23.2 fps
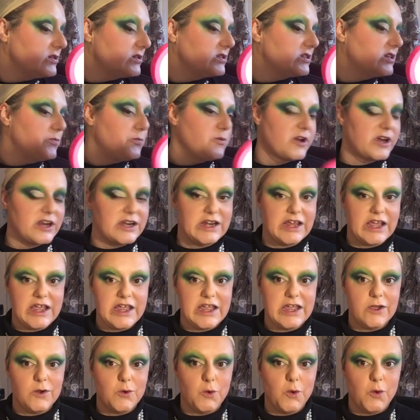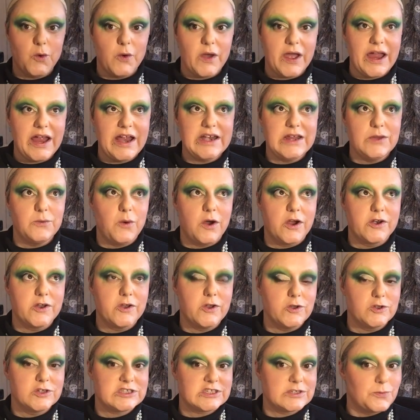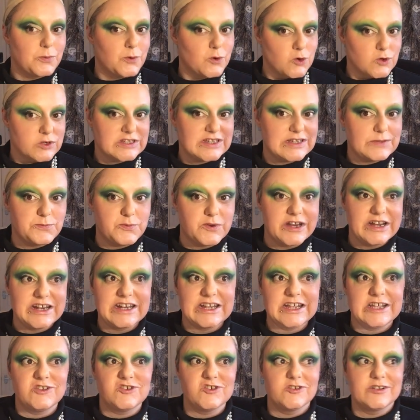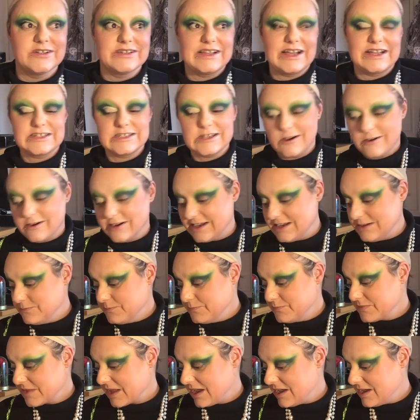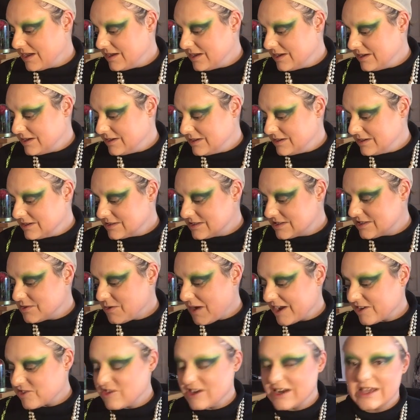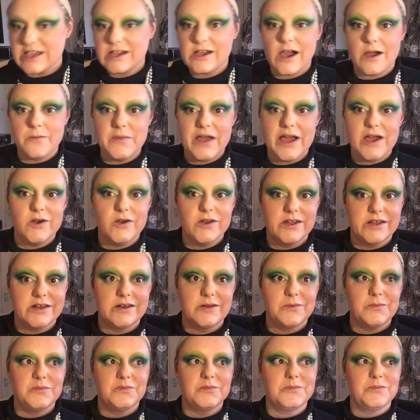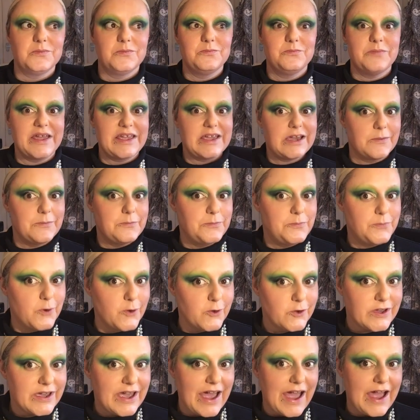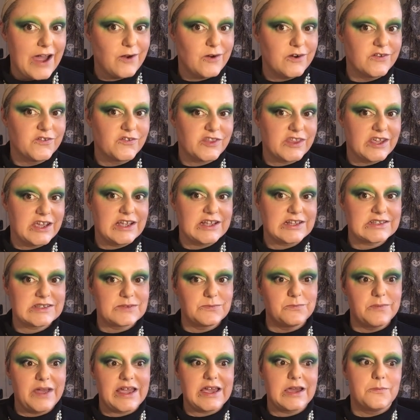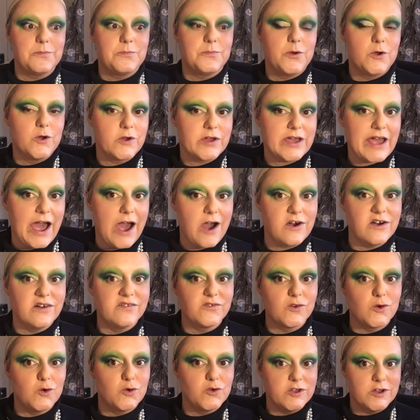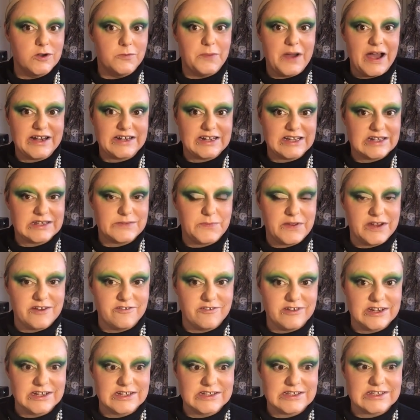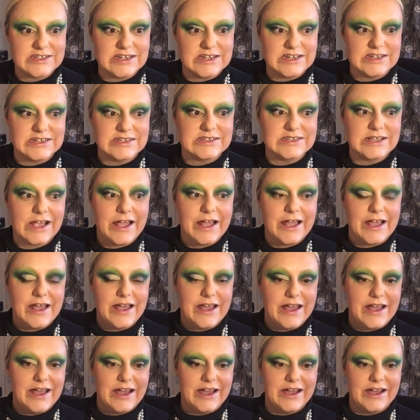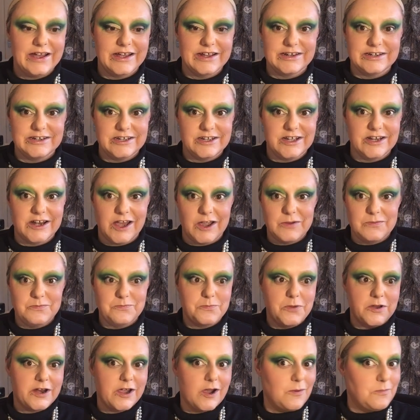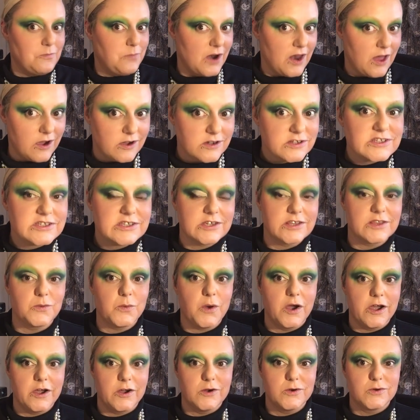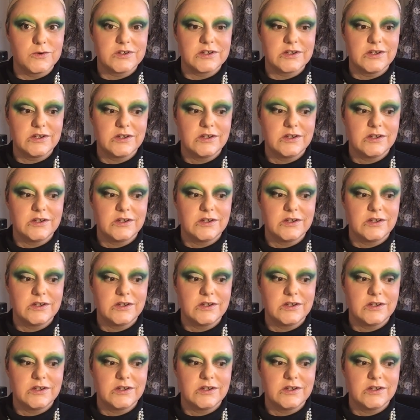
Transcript: to Britney or anyone who supported Britney during that time to actually come out and make a book out of this, make a book out of all your bad experiences and, you know, put it on blast to the world